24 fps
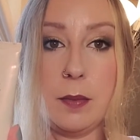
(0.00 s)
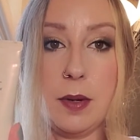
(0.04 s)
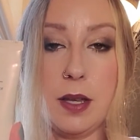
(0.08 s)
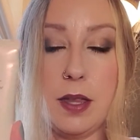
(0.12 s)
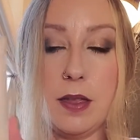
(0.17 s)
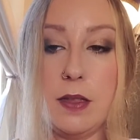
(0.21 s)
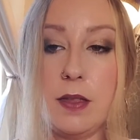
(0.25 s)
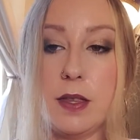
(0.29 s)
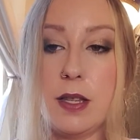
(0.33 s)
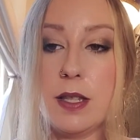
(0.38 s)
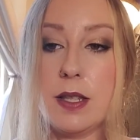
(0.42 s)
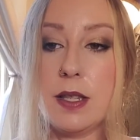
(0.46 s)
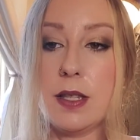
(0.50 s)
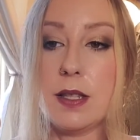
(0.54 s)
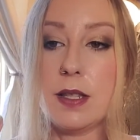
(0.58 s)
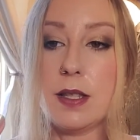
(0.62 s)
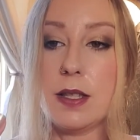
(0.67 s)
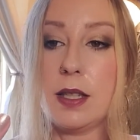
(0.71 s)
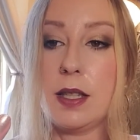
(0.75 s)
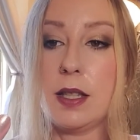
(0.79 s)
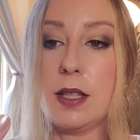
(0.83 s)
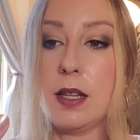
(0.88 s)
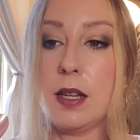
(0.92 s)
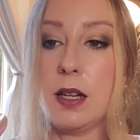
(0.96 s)
This is
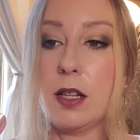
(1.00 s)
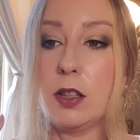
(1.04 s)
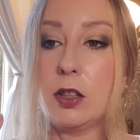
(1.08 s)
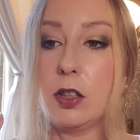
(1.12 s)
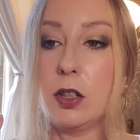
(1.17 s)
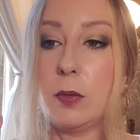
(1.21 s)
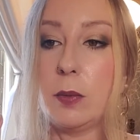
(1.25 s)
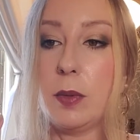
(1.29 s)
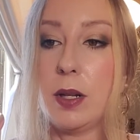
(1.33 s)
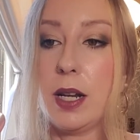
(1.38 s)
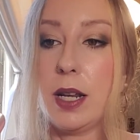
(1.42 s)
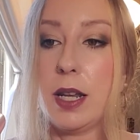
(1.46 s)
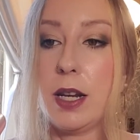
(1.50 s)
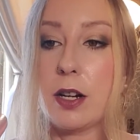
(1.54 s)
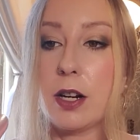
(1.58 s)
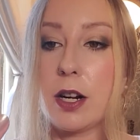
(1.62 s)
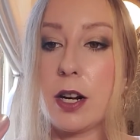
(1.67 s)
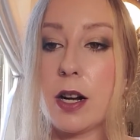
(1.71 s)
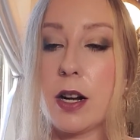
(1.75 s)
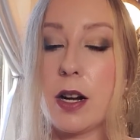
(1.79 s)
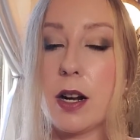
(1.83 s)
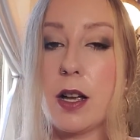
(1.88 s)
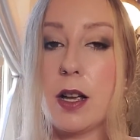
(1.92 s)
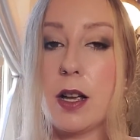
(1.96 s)
the
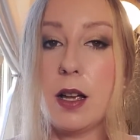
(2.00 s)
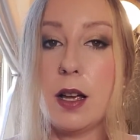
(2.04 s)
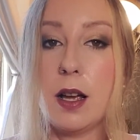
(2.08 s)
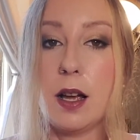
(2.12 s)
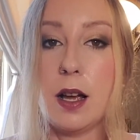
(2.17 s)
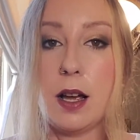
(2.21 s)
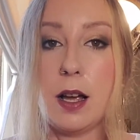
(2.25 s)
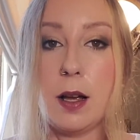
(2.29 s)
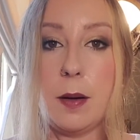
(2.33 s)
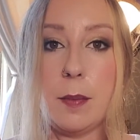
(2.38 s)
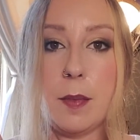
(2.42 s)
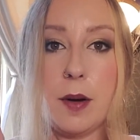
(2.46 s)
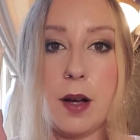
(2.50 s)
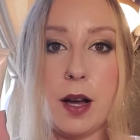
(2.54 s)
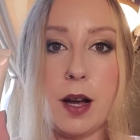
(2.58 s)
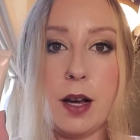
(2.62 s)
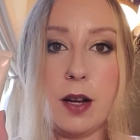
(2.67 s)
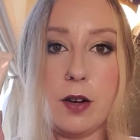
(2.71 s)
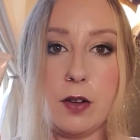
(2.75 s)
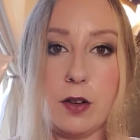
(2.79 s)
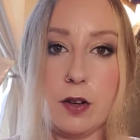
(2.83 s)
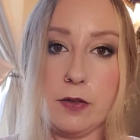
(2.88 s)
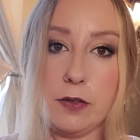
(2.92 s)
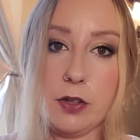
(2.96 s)
Illuminator. I
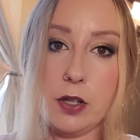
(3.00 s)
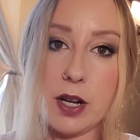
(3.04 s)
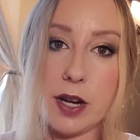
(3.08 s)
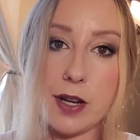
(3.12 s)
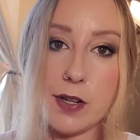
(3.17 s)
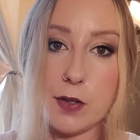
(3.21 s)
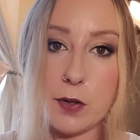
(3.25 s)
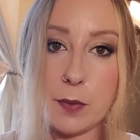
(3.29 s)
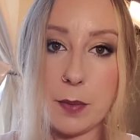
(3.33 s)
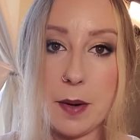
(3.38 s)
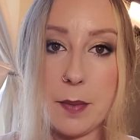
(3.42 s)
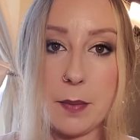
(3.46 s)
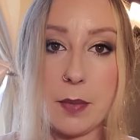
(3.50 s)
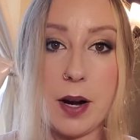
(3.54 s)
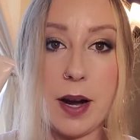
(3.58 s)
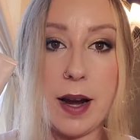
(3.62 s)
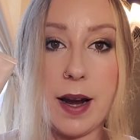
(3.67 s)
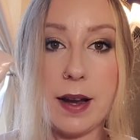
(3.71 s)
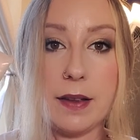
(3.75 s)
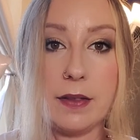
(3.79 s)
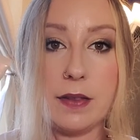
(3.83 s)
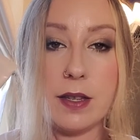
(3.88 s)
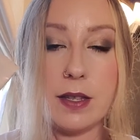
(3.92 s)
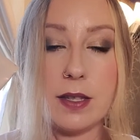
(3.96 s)
don't know if you guys remember, I
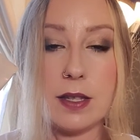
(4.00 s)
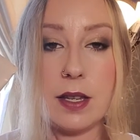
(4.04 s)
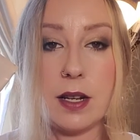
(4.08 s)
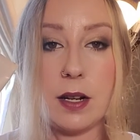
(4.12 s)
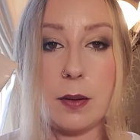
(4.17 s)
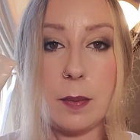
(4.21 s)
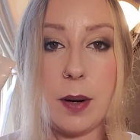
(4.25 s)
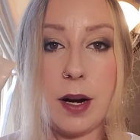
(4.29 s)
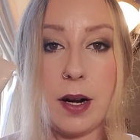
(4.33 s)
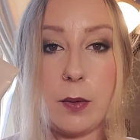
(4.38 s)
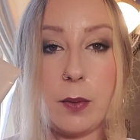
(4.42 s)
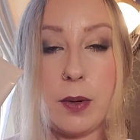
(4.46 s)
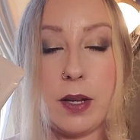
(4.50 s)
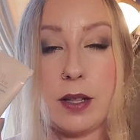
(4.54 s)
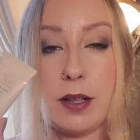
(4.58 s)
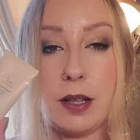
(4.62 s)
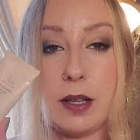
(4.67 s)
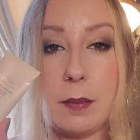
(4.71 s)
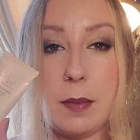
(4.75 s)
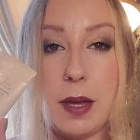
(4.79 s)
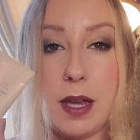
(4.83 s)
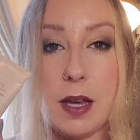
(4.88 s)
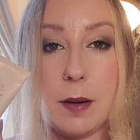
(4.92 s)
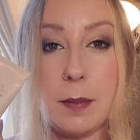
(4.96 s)
had this in a bi-weekly
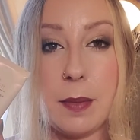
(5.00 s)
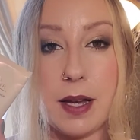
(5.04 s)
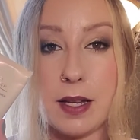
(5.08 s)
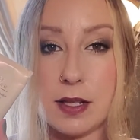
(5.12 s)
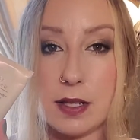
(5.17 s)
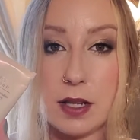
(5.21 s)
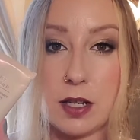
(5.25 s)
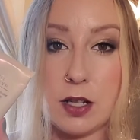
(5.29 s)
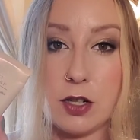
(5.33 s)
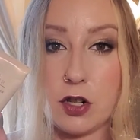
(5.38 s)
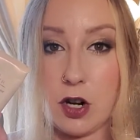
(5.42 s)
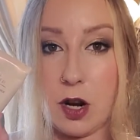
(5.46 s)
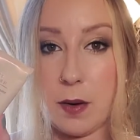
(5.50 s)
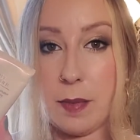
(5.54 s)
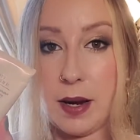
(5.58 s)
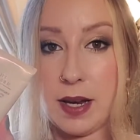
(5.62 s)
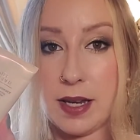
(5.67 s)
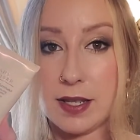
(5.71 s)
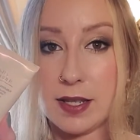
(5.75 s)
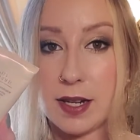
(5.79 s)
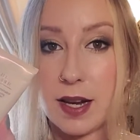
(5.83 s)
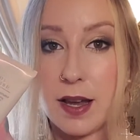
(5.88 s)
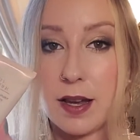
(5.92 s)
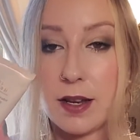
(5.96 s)
makeup basket, Shop My
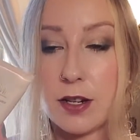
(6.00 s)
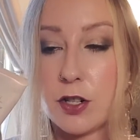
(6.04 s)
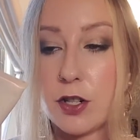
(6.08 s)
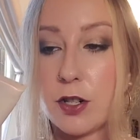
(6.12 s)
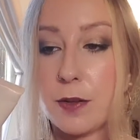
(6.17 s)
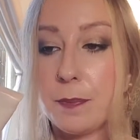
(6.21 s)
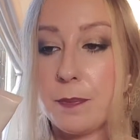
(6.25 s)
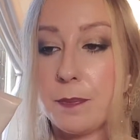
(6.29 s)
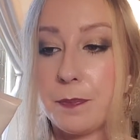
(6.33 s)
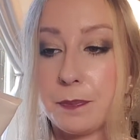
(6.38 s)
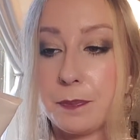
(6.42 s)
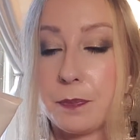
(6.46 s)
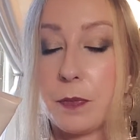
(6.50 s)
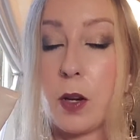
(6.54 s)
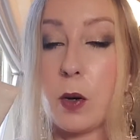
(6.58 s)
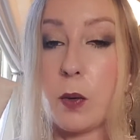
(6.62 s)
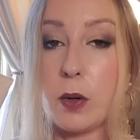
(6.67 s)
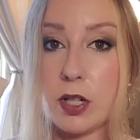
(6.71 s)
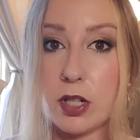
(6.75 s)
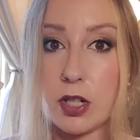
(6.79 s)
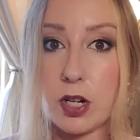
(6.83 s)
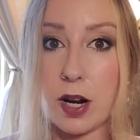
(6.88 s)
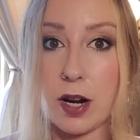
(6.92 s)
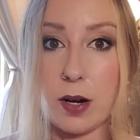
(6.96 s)
Stash,
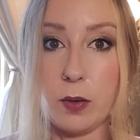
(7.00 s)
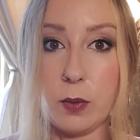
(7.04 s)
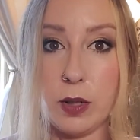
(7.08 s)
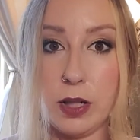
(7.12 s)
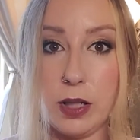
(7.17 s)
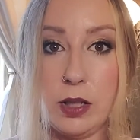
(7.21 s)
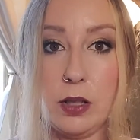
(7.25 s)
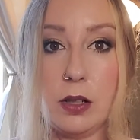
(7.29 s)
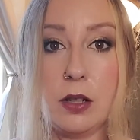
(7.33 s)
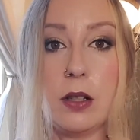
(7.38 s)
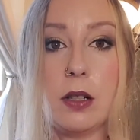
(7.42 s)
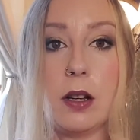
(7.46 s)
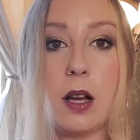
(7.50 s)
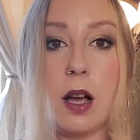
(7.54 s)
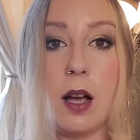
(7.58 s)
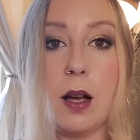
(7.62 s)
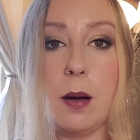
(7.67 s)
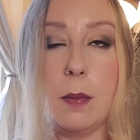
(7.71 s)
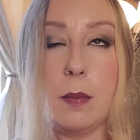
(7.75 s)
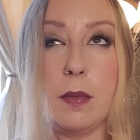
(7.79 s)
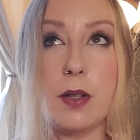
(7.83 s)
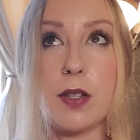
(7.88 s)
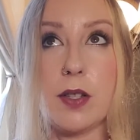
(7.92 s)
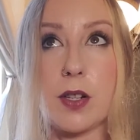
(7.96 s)
which I will
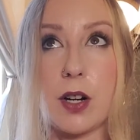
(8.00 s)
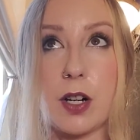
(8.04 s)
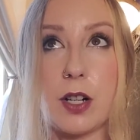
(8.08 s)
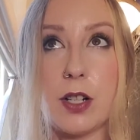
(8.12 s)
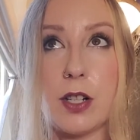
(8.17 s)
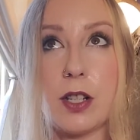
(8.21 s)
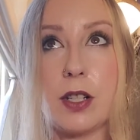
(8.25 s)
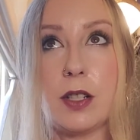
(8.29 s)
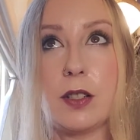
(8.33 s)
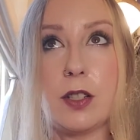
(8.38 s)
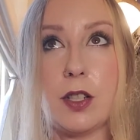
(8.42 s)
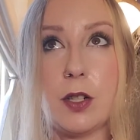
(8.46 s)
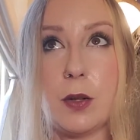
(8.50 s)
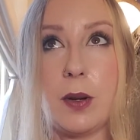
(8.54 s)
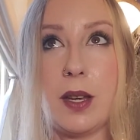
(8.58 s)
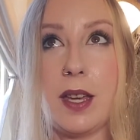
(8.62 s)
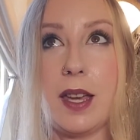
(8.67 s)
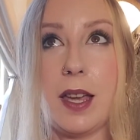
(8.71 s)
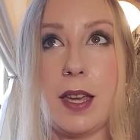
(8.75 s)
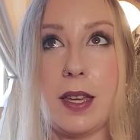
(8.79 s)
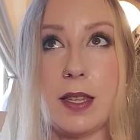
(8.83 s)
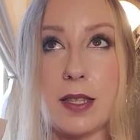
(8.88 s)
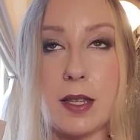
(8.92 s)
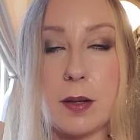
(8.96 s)
start doing
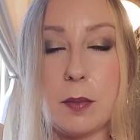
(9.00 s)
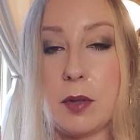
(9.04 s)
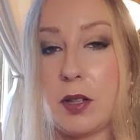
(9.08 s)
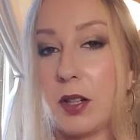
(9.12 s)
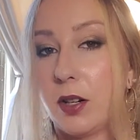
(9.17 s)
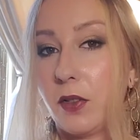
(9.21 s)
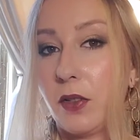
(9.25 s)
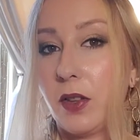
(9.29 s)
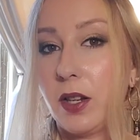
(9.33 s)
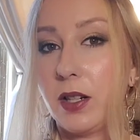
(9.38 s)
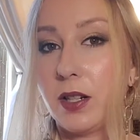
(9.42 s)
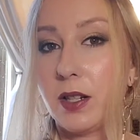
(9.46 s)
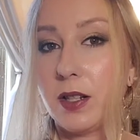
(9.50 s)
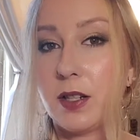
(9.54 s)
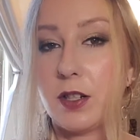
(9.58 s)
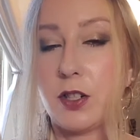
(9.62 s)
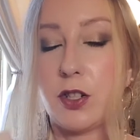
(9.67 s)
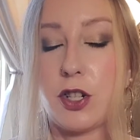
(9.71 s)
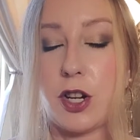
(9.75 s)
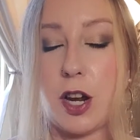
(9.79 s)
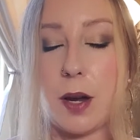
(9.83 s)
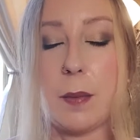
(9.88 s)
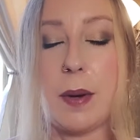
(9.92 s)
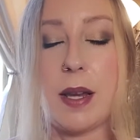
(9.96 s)
a similar thing to
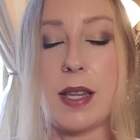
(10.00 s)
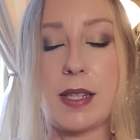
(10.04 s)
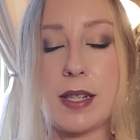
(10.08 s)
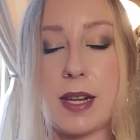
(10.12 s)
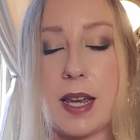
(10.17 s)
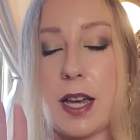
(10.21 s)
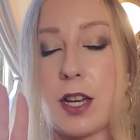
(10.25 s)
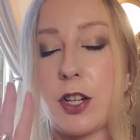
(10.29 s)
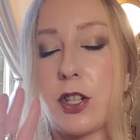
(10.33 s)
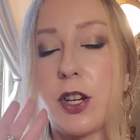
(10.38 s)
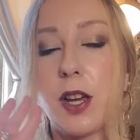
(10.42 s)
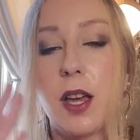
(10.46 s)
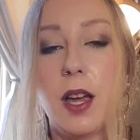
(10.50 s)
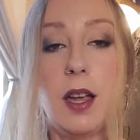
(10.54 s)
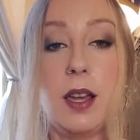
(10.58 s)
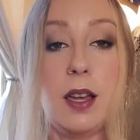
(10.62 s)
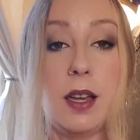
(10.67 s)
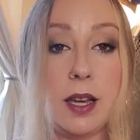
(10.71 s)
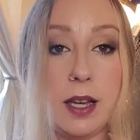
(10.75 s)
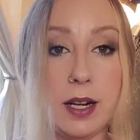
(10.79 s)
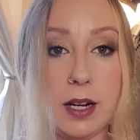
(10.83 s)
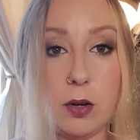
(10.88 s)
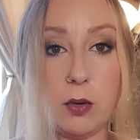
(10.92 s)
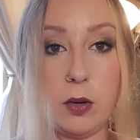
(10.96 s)
Shop My Stash,
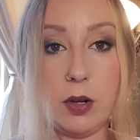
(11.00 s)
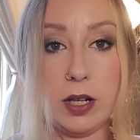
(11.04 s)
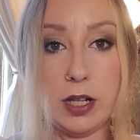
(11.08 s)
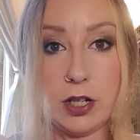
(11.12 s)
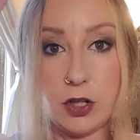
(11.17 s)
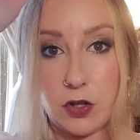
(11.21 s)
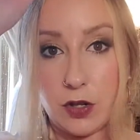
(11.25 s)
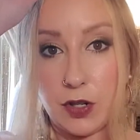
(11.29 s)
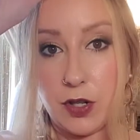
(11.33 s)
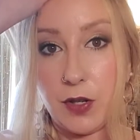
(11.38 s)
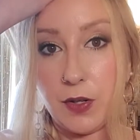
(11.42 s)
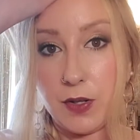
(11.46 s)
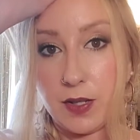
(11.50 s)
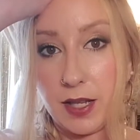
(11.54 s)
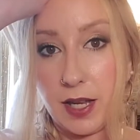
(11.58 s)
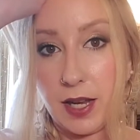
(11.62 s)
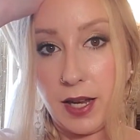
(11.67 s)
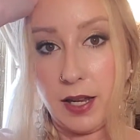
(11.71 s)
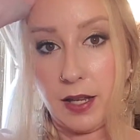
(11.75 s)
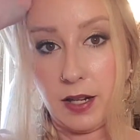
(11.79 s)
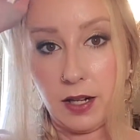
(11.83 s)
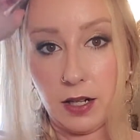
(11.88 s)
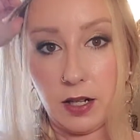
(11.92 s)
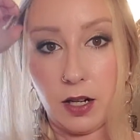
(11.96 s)
and I will introduce that
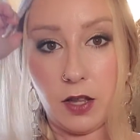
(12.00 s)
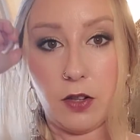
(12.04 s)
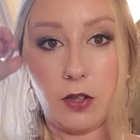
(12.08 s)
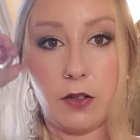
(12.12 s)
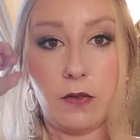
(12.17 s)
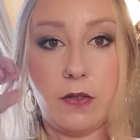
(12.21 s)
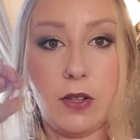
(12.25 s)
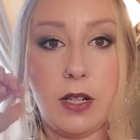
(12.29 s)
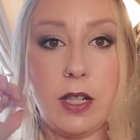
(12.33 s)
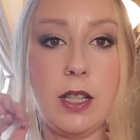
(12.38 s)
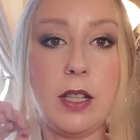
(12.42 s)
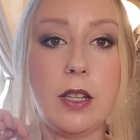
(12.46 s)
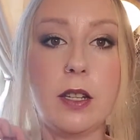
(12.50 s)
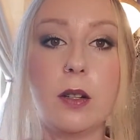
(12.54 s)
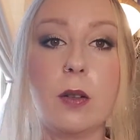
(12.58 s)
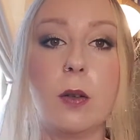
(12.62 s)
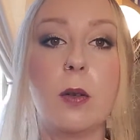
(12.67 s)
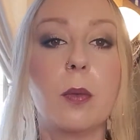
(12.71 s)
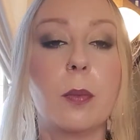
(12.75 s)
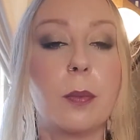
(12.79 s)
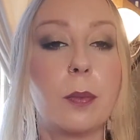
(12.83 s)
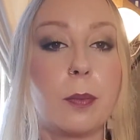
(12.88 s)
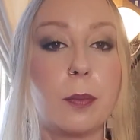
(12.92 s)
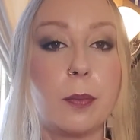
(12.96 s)
in another
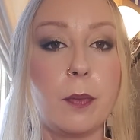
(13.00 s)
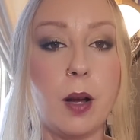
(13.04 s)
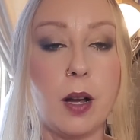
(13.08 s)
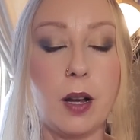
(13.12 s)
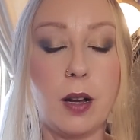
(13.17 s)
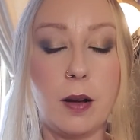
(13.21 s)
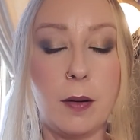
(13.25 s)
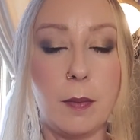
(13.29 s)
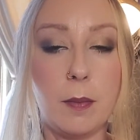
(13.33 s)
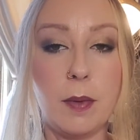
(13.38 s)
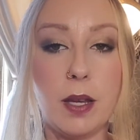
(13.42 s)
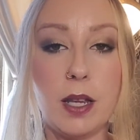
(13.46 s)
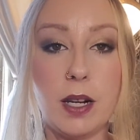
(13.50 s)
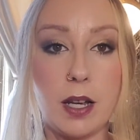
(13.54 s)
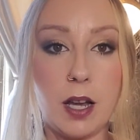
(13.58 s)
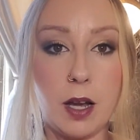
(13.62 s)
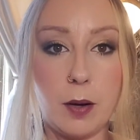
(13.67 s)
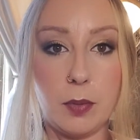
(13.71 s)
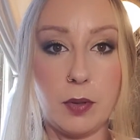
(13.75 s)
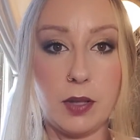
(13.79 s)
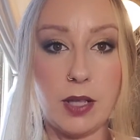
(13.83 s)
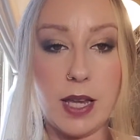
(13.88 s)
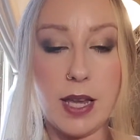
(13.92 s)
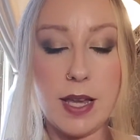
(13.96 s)
video in a
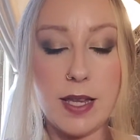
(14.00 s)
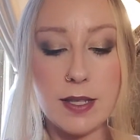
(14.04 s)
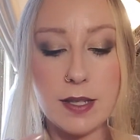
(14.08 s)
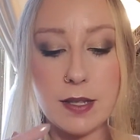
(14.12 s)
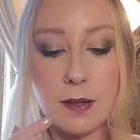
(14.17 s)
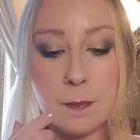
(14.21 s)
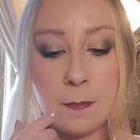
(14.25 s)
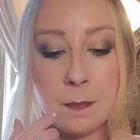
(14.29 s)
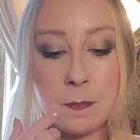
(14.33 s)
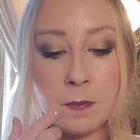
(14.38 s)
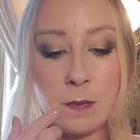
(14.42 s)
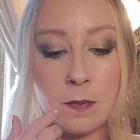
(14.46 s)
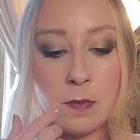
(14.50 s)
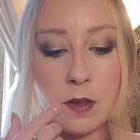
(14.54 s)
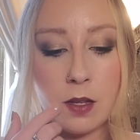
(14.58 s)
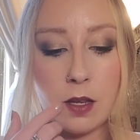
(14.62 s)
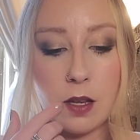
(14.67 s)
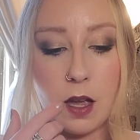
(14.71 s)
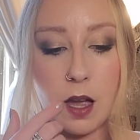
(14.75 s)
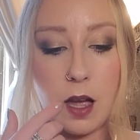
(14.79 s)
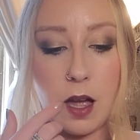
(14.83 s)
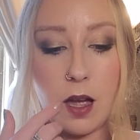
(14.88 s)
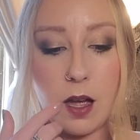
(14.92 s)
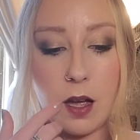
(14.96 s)
couple days.
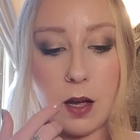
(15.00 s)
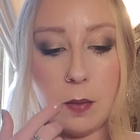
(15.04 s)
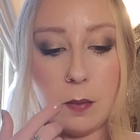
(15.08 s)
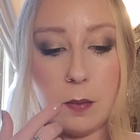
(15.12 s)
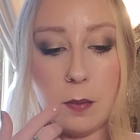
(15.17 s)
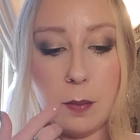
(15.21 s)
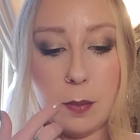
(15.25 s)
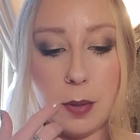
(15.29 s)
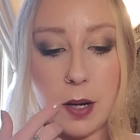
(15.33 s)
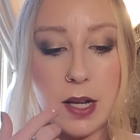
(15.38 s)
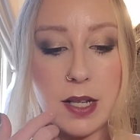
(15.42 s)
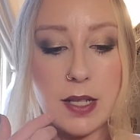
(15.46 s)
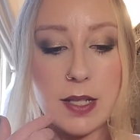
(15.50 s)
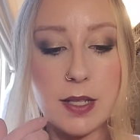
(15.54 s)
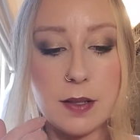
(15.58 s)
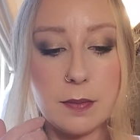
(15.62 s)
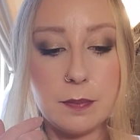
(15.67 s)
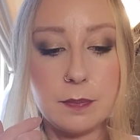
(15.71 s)
But